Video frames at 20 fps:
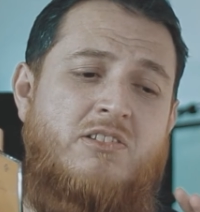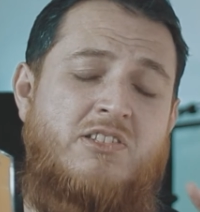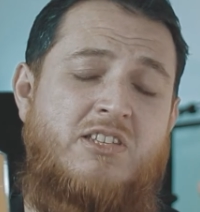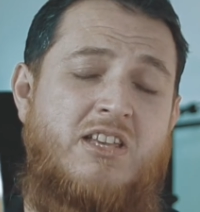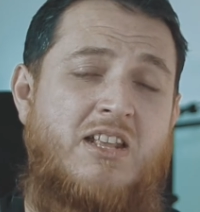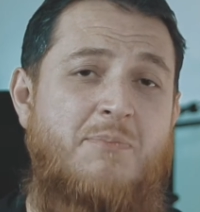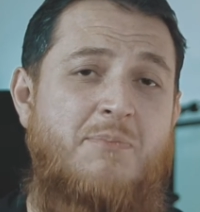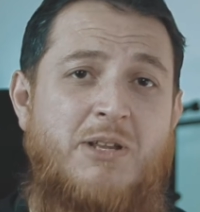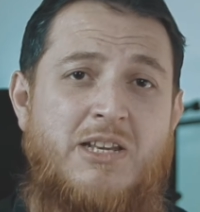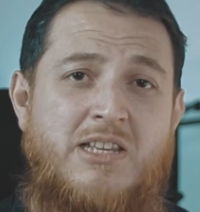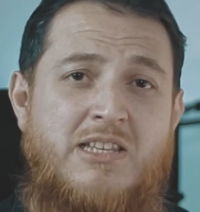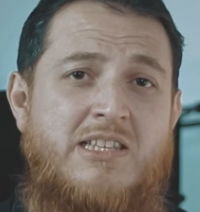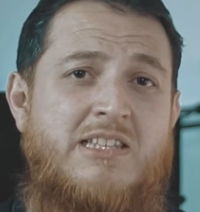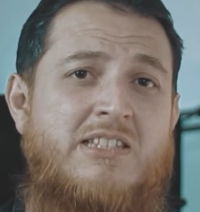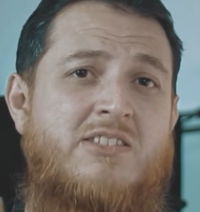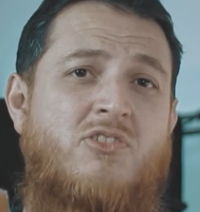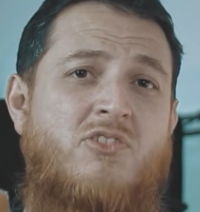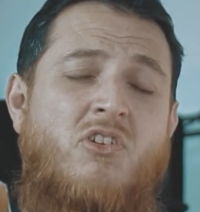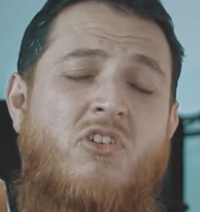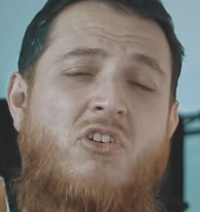
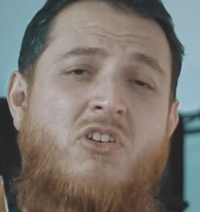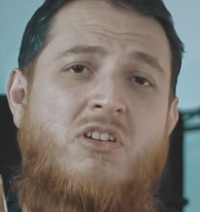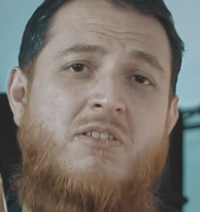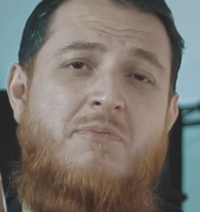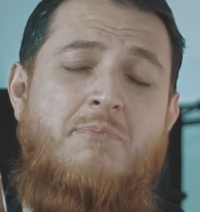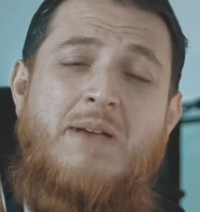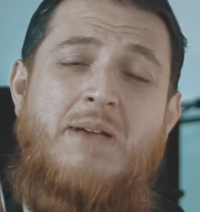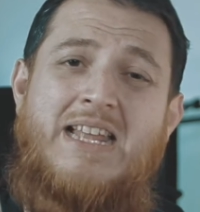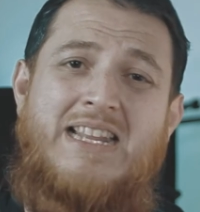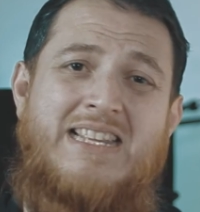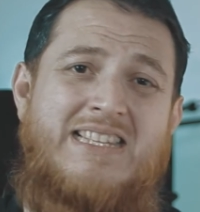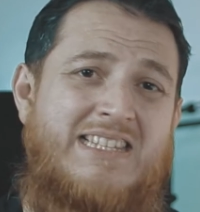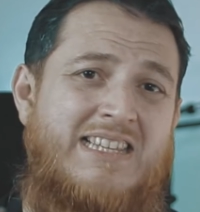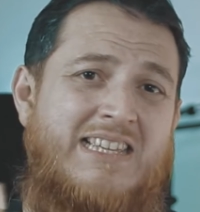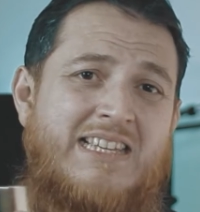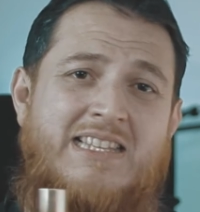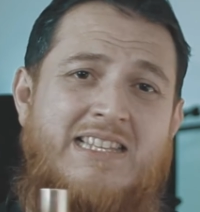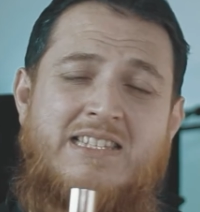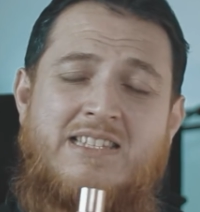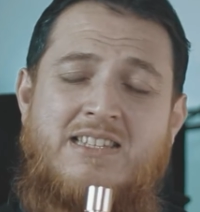ceremonies, on
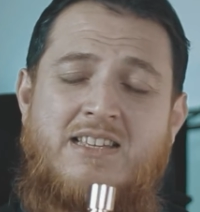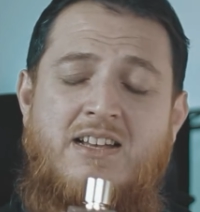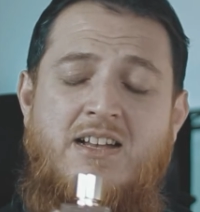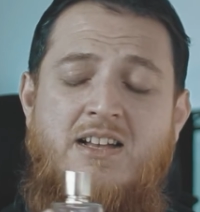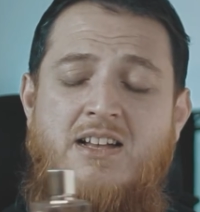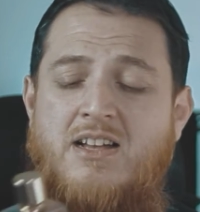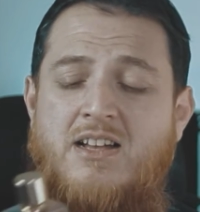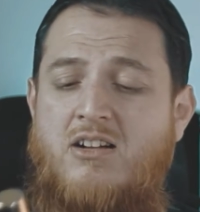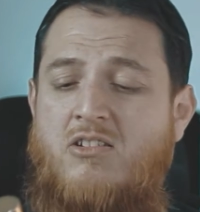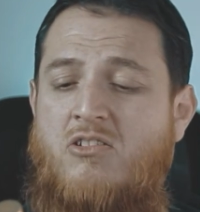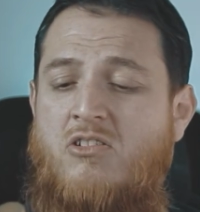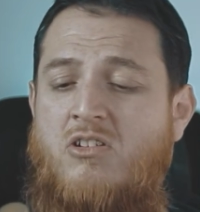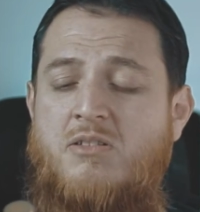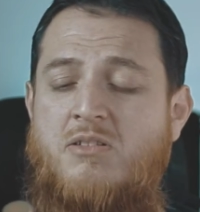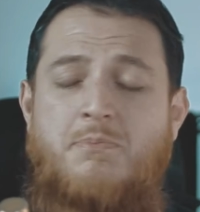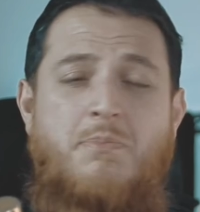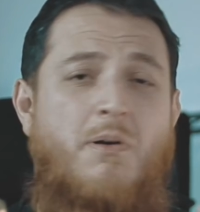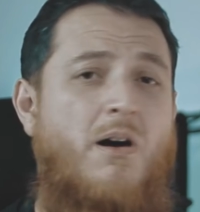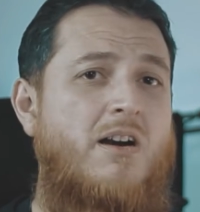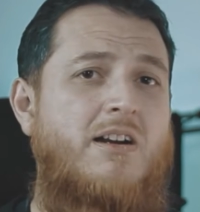marriages, on
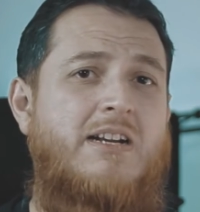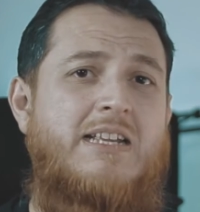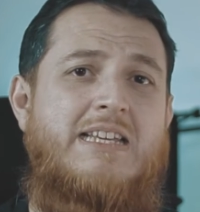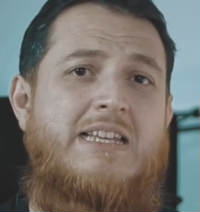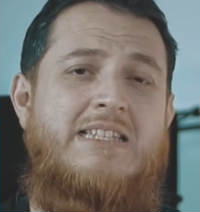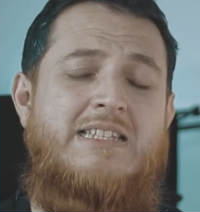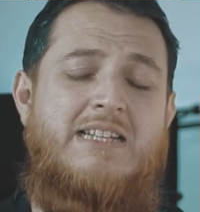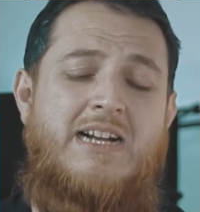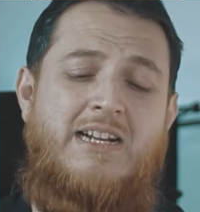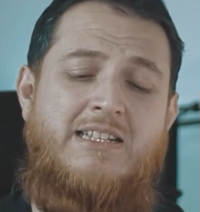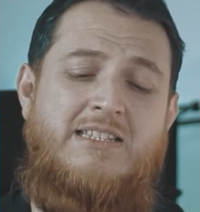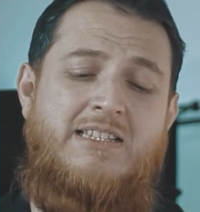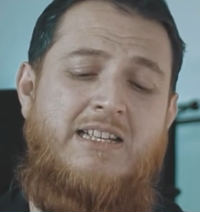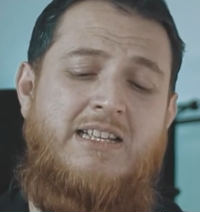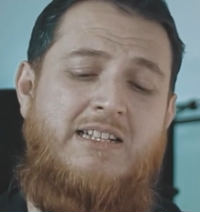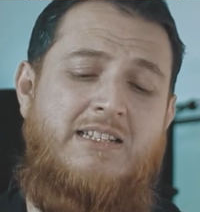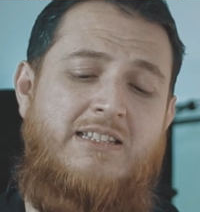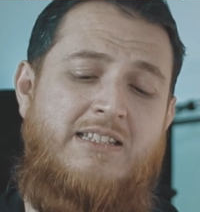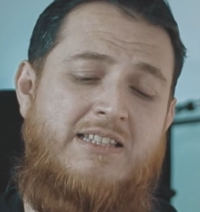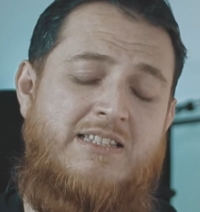parties. I
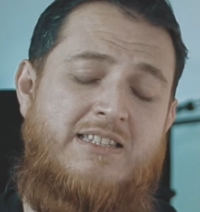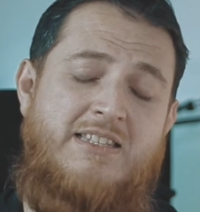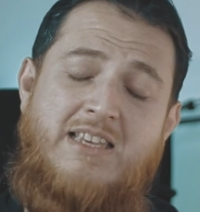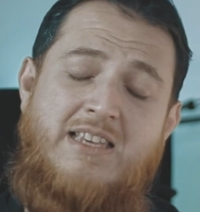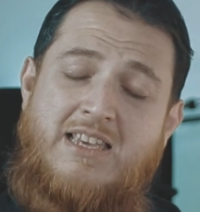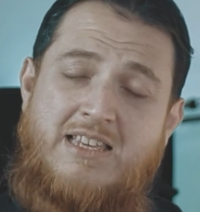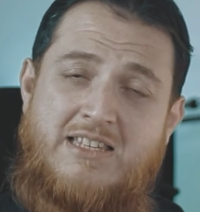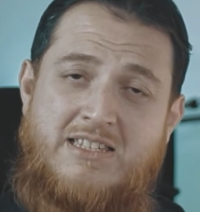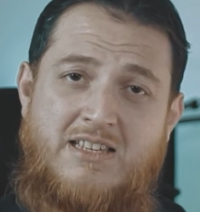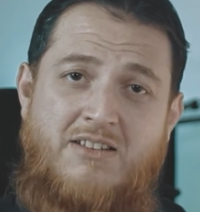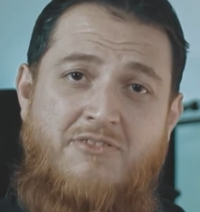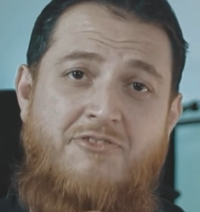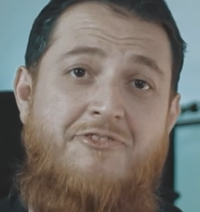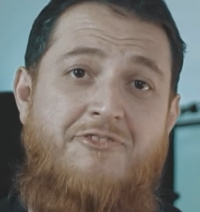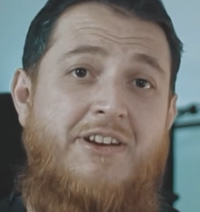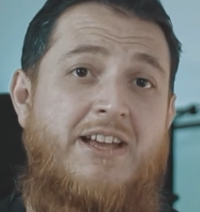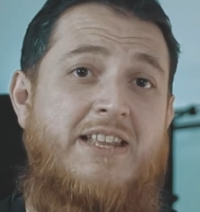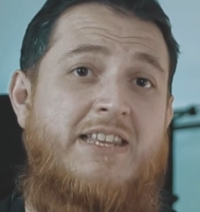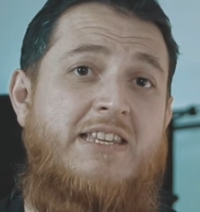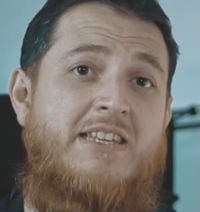think this is a
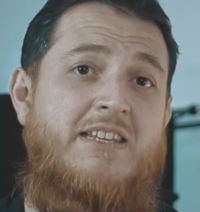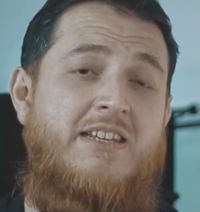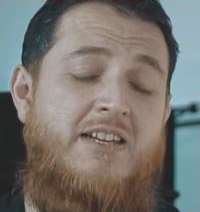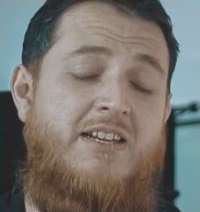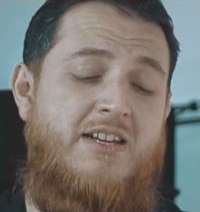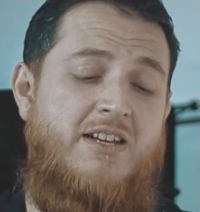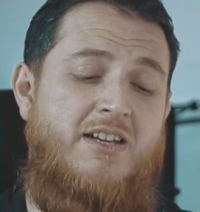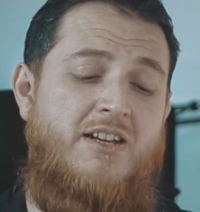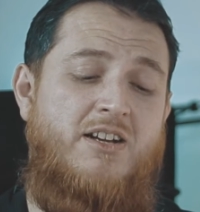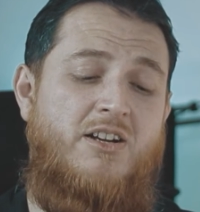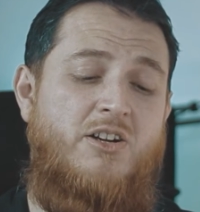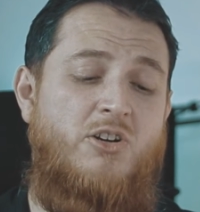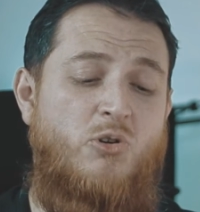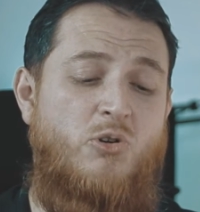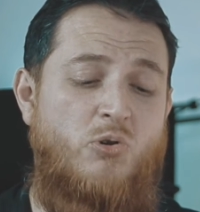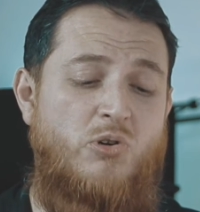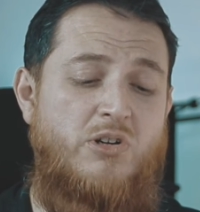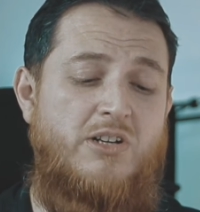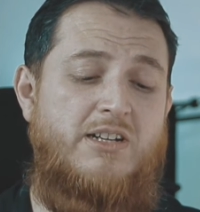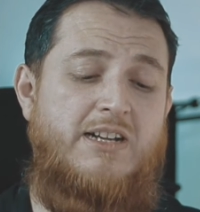very
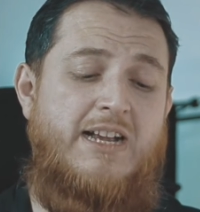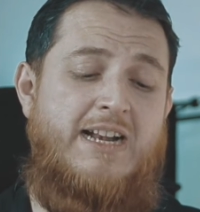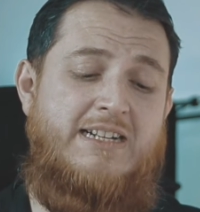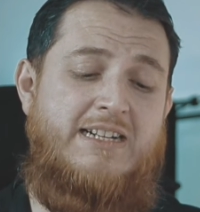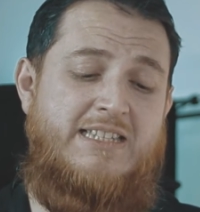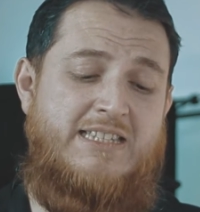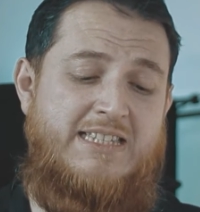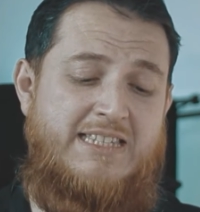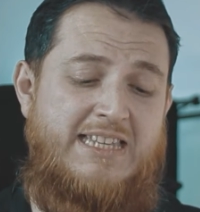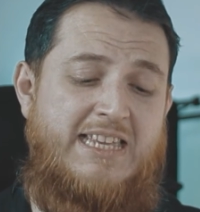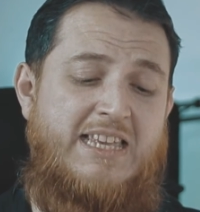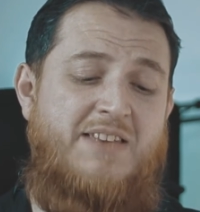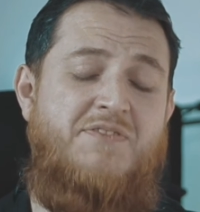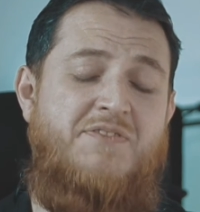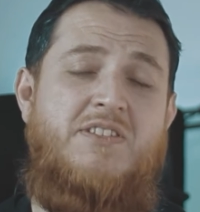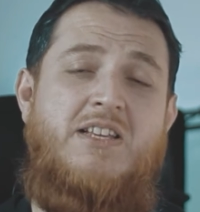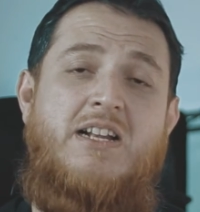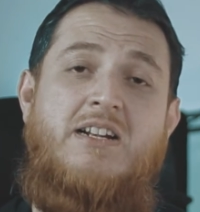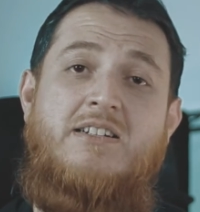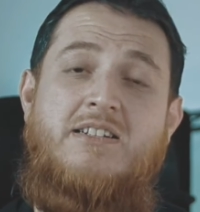good and safe
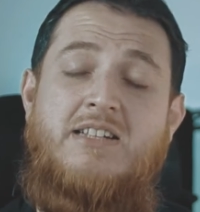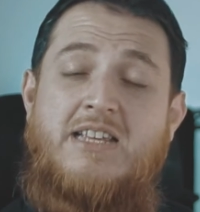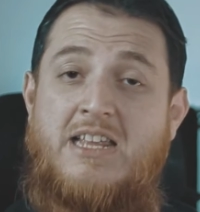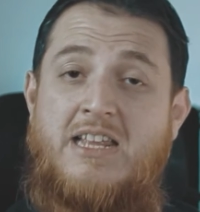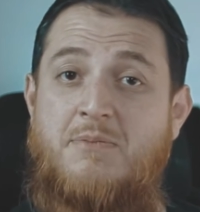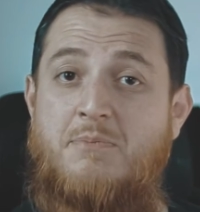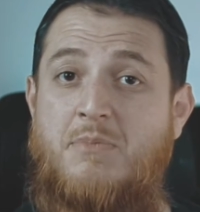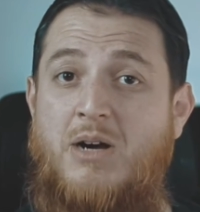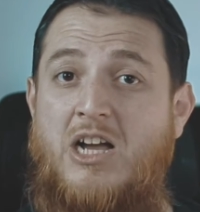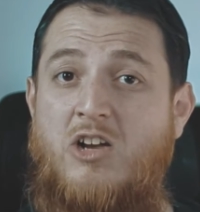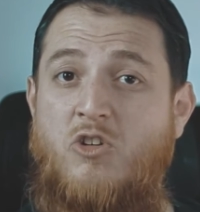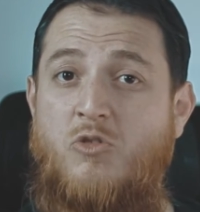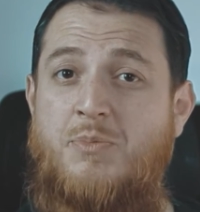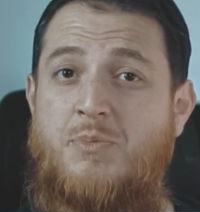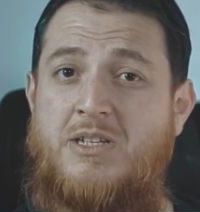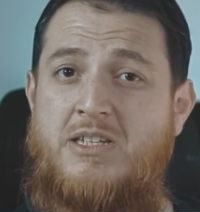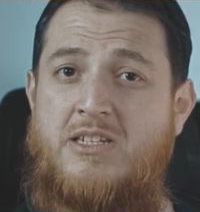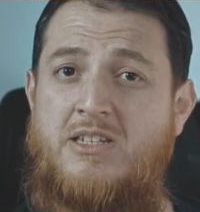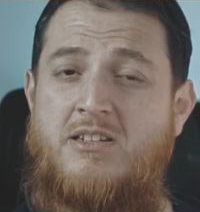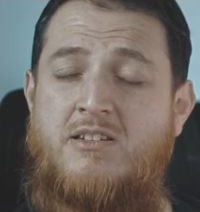scent in my
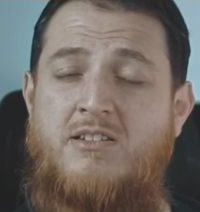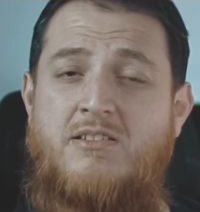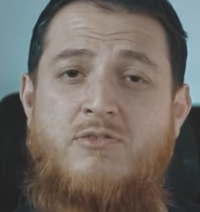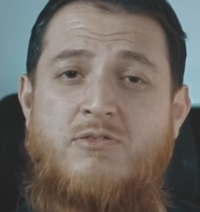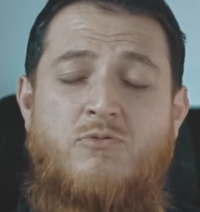opinion.